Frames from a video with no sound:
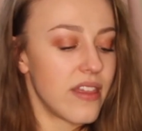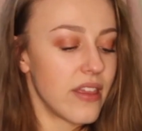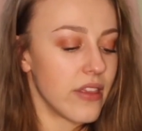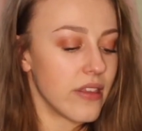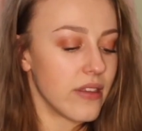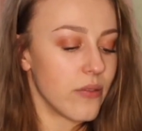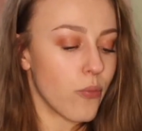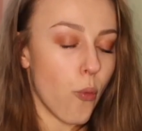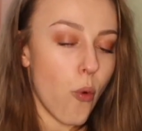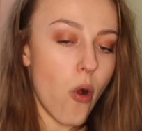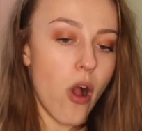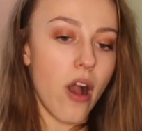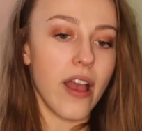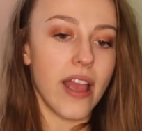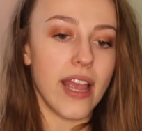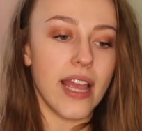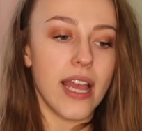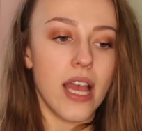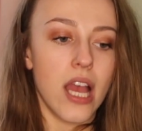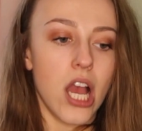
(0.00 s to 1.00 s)
think,
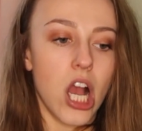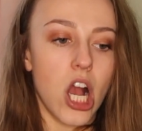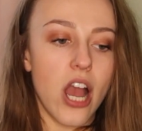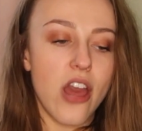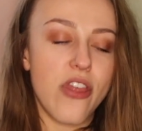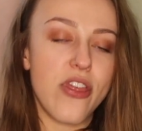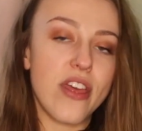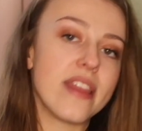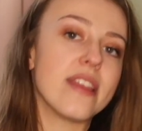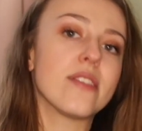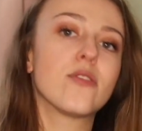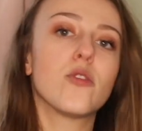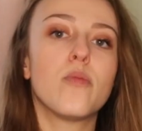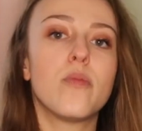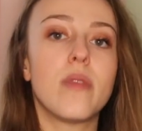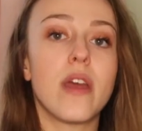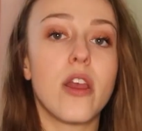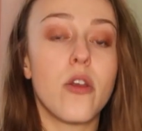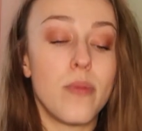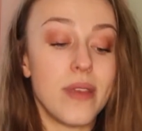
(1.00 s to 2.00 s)
why I think
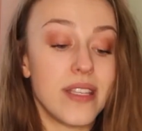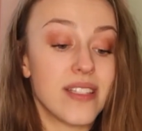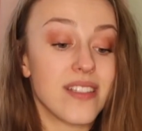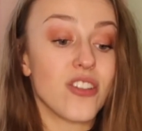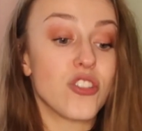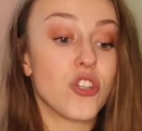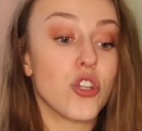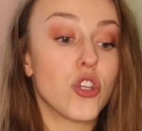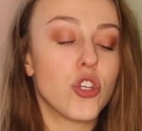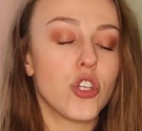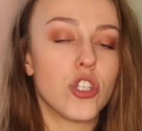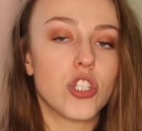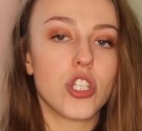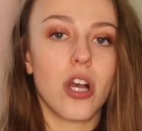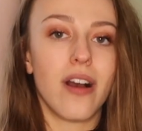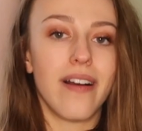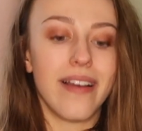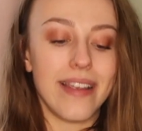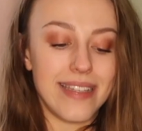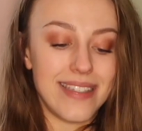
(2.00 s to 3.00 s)
they would be such a good
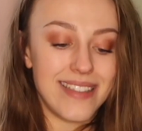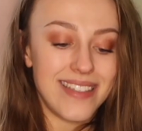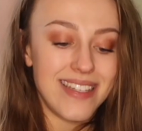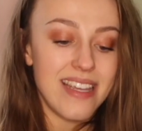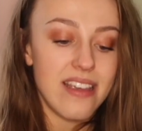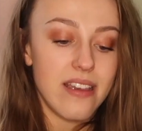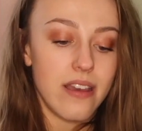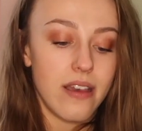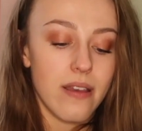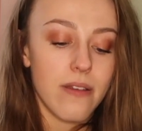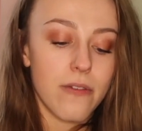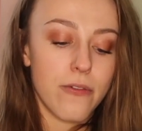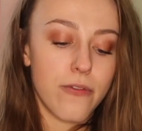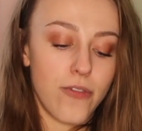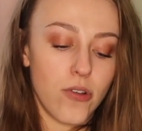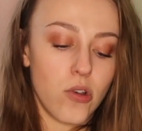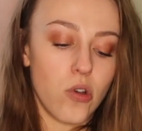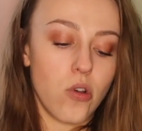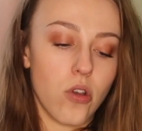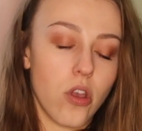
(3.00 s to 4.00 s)
idea
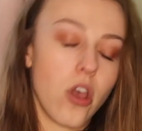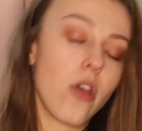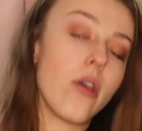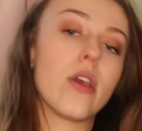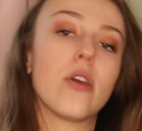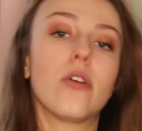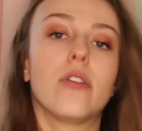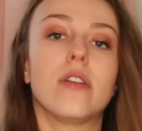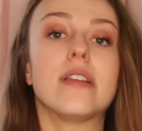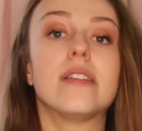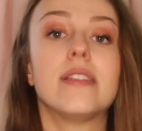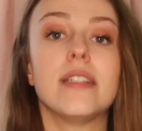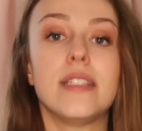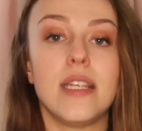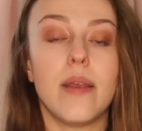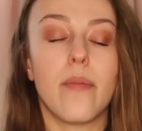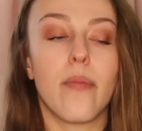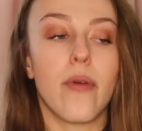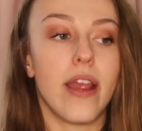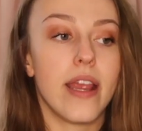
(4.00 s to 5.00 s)
for going on a
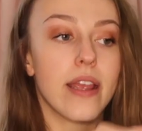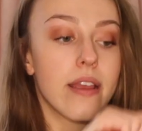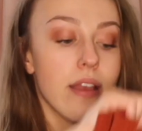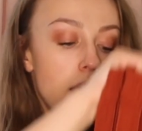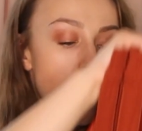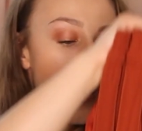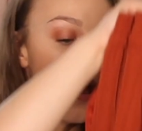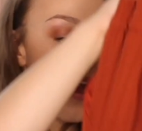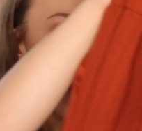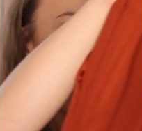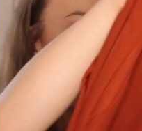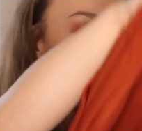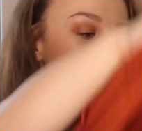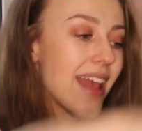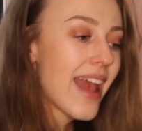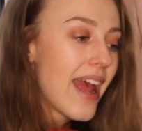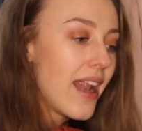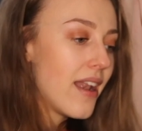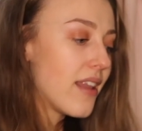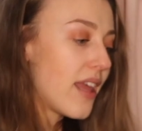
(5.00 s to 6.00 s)
city break. And
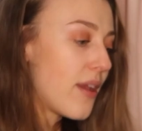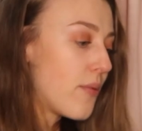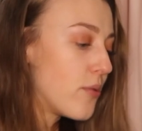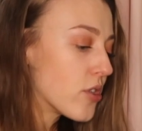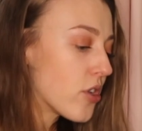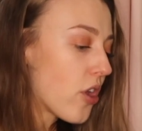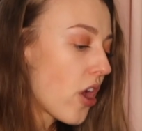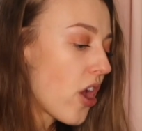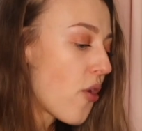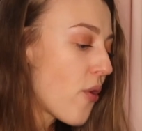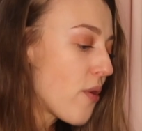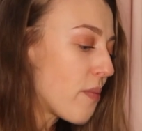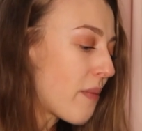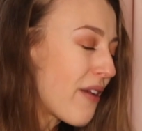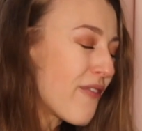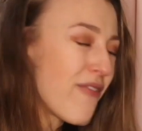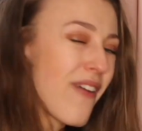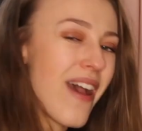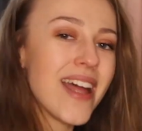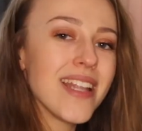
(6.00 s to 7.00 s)
again, they would go with
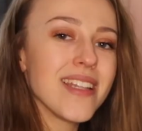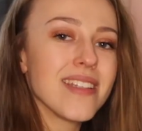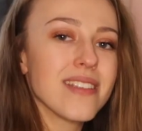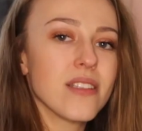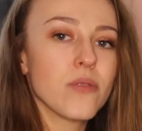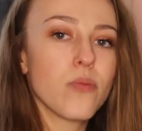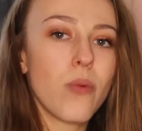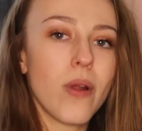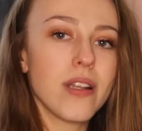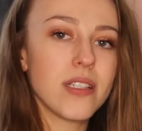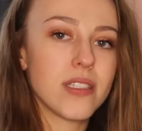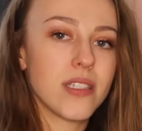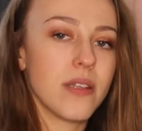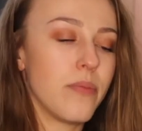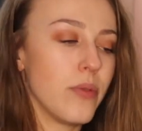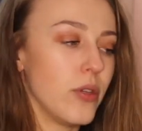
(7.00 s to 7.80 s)
my Vans as well as the